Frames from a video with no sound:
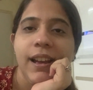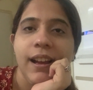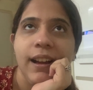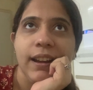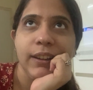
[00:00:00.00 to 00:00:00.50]

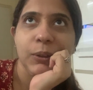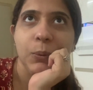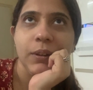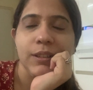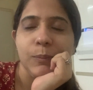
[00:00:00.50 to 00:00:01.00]
I
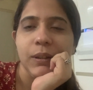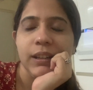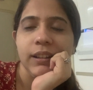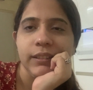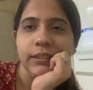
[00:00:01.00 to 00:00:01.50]
know it's
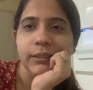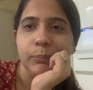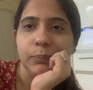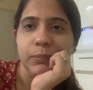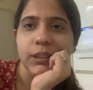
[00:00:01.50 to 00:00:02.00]
been a little
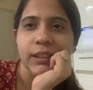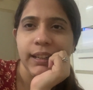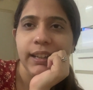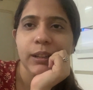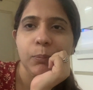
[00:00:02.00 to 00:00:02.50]

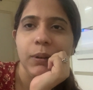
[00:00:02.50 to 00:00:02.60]
delayed,